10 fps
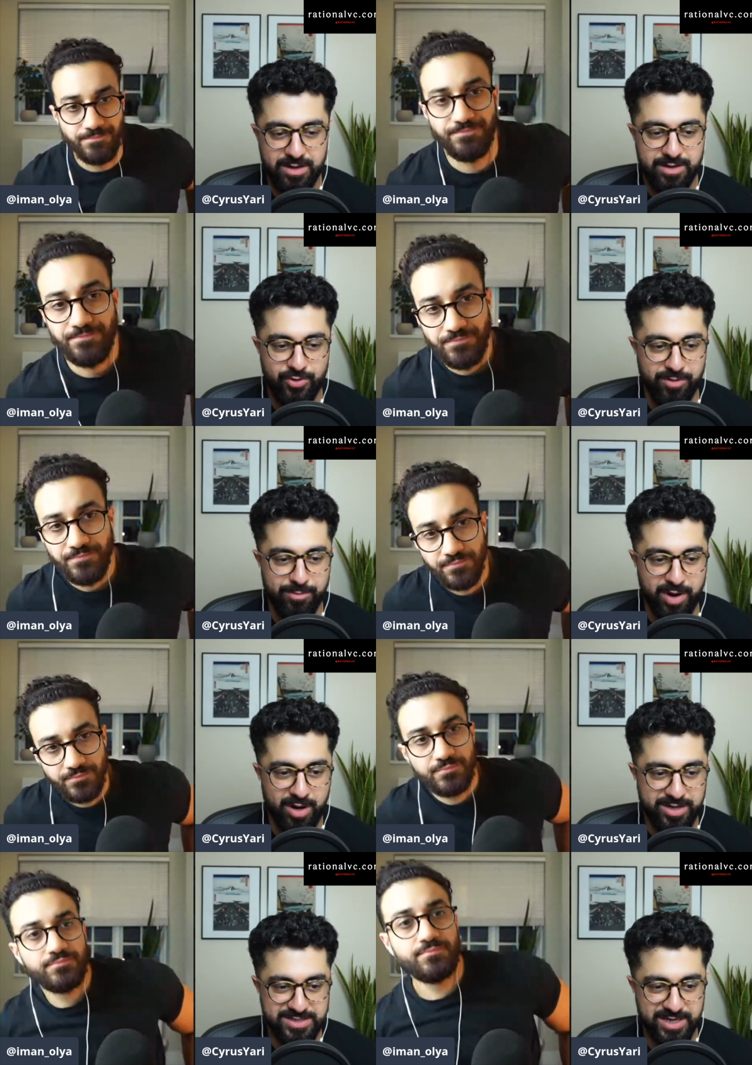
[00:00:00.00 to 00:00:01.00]
Speaker 1: you're a
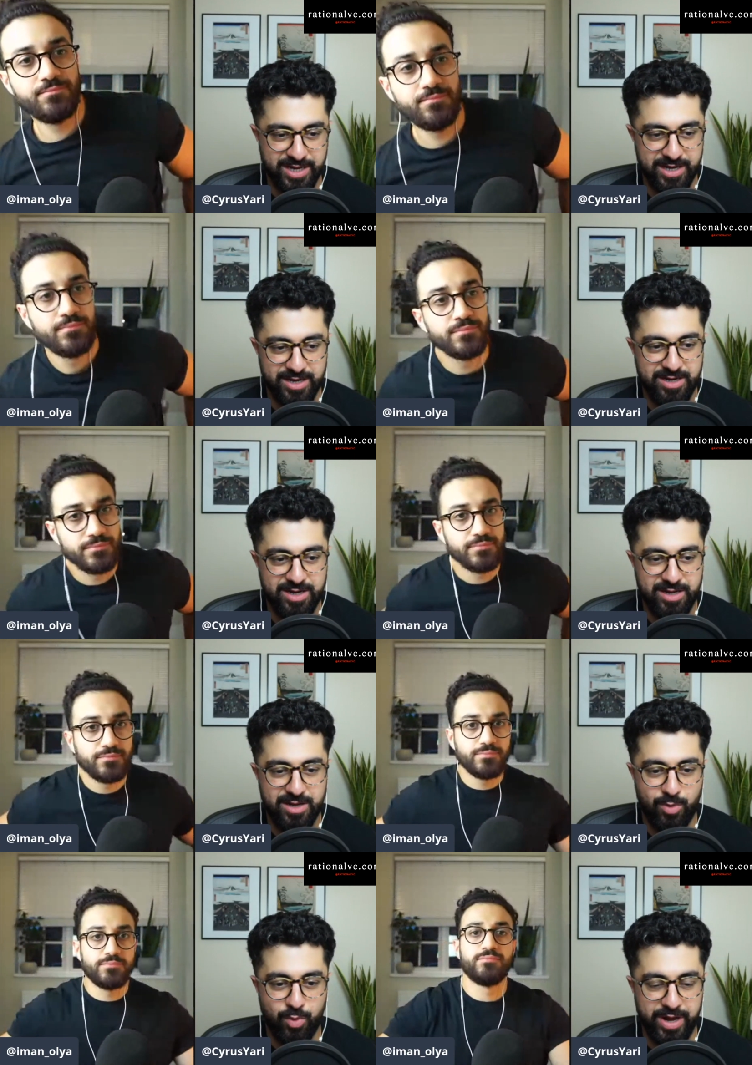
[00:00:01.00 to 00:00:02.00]
marketing,
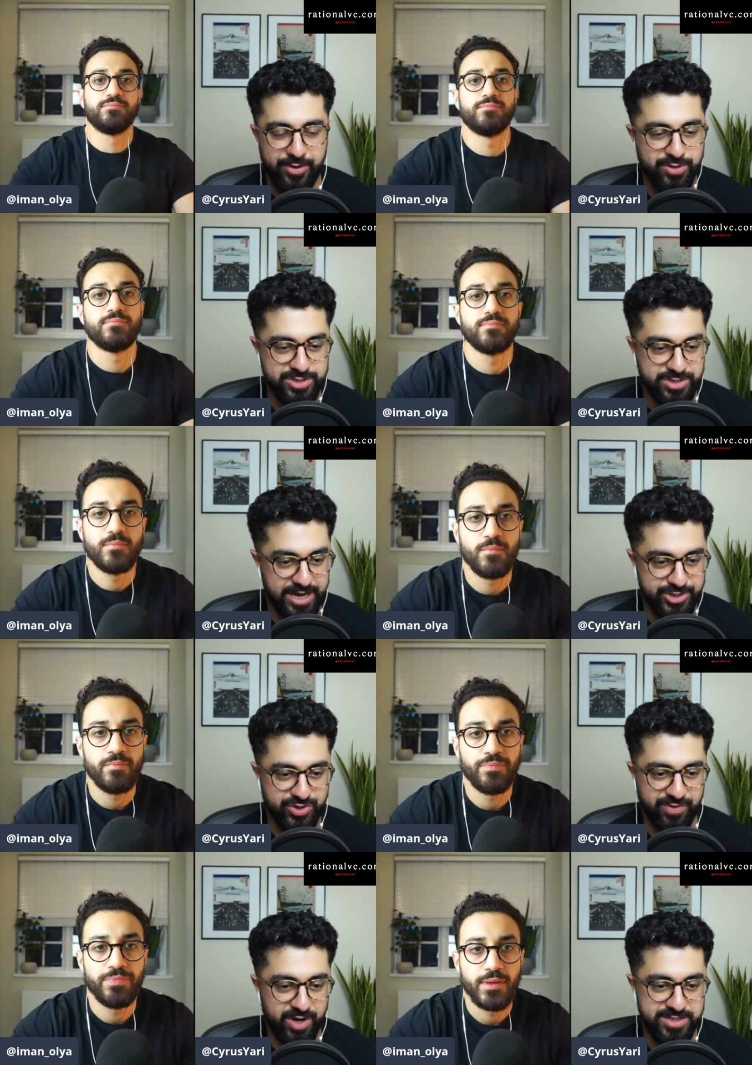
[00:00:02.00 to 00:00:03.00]
where you're just
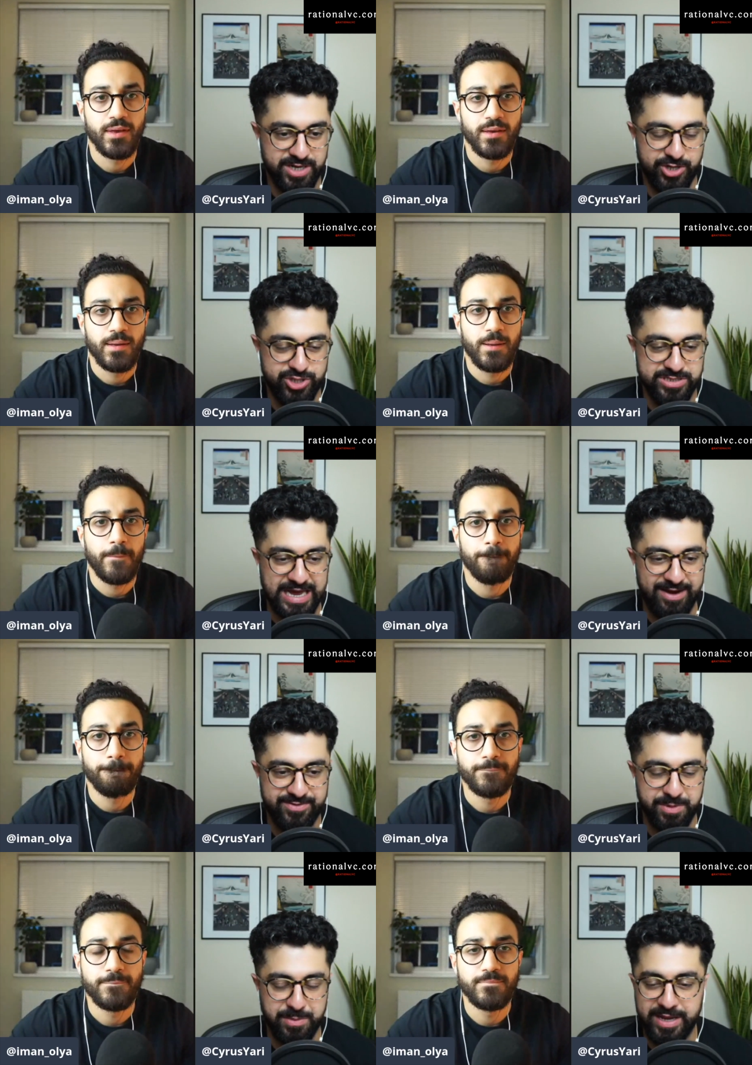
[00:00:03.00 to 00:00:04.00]
extroverted and you just
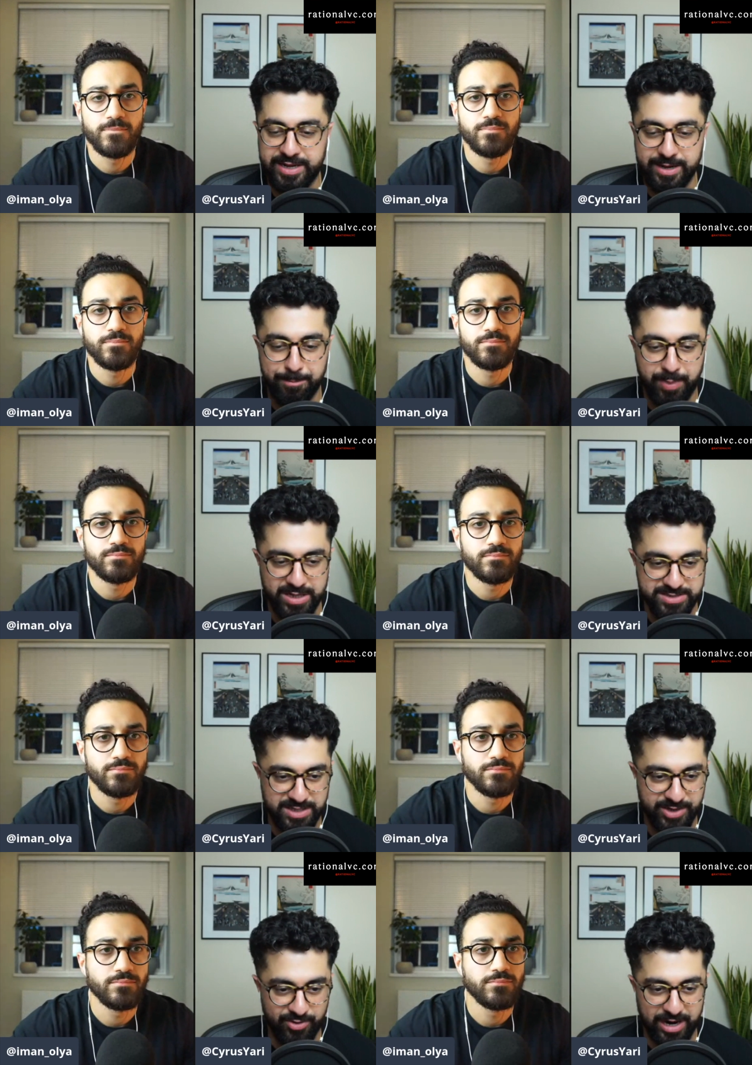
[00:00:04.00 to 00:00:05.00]
have to be making a
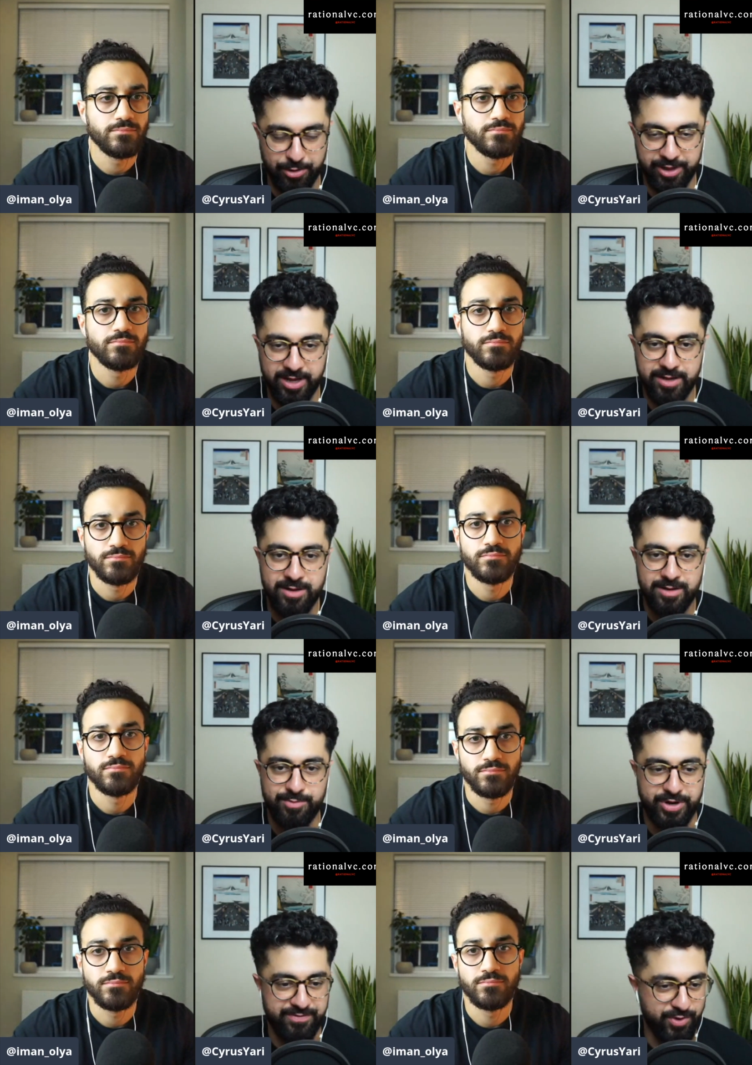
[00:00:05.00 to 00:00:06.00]
buzz and you're out there.
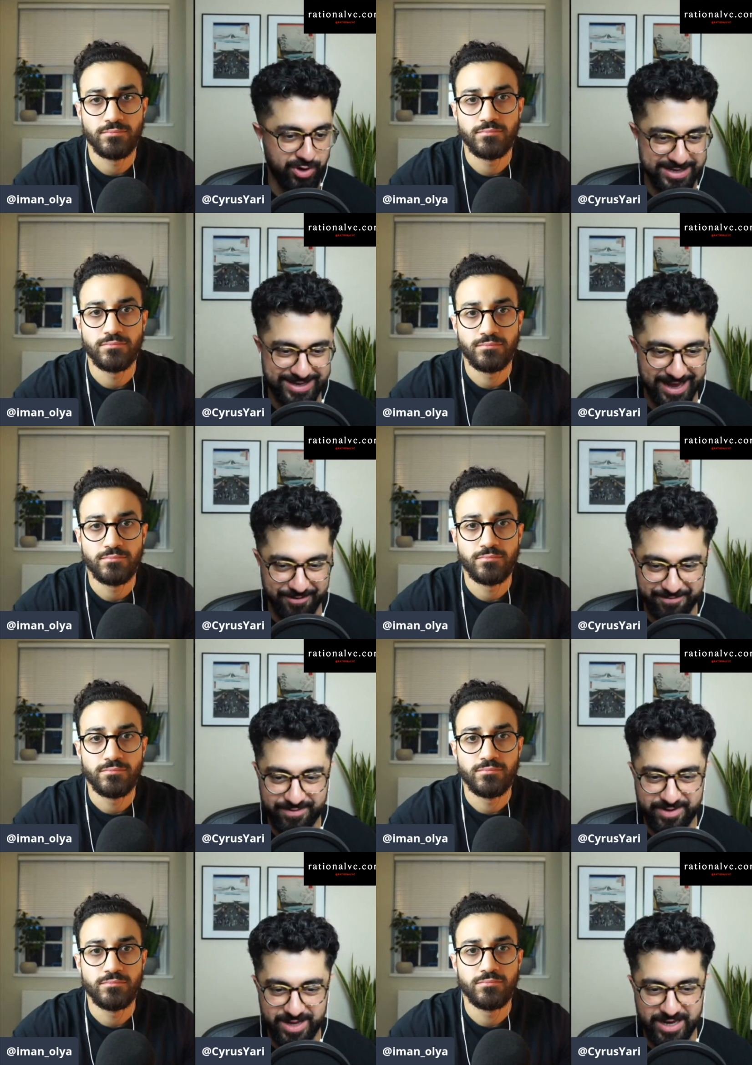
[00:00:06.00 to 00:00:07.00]
But if you're a
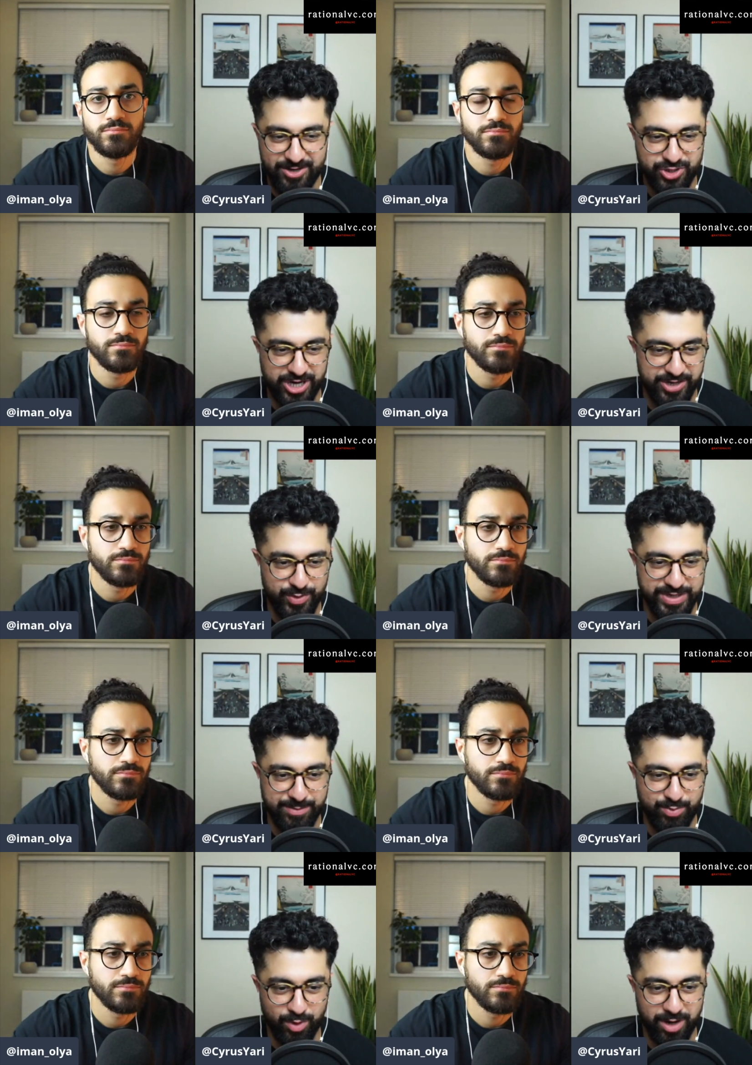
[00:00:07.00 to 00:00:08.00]
dev and you're trying to do
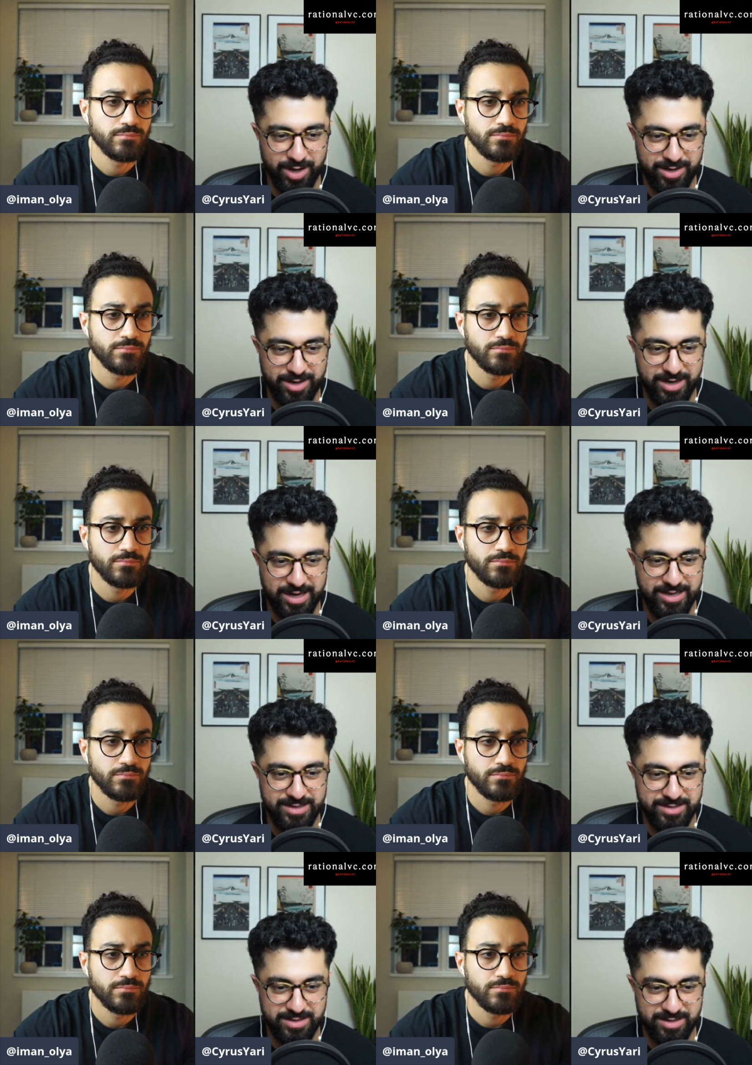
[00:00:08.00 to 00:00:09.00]
deep work
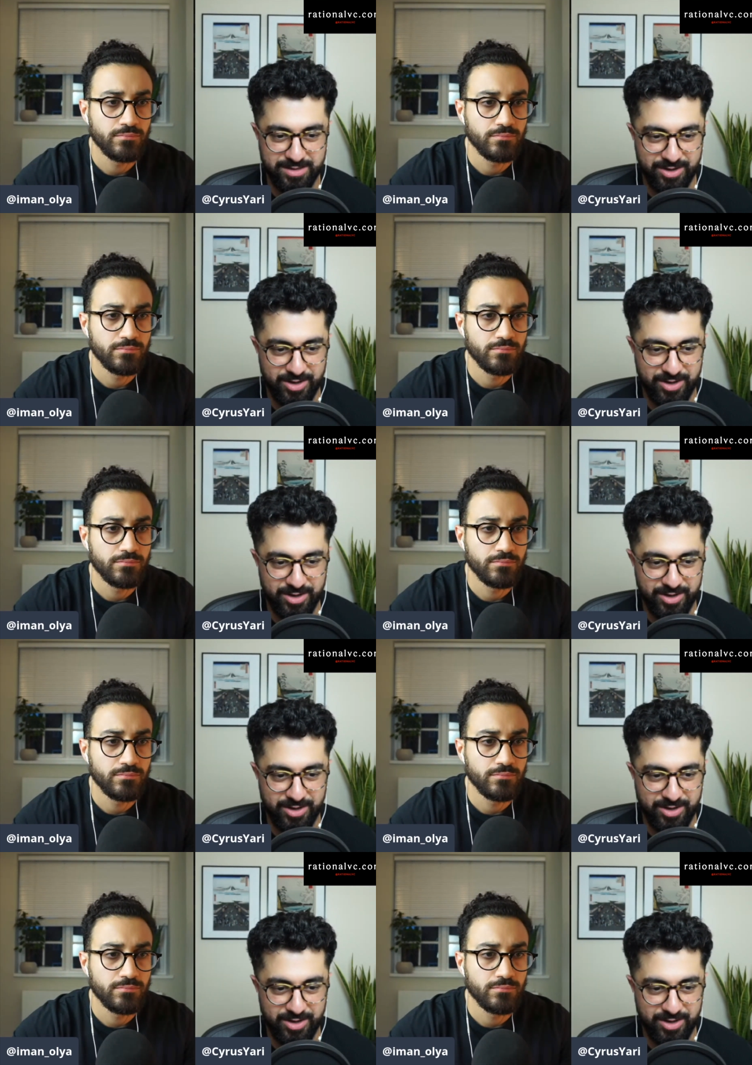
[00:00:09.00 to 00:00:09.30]
and, you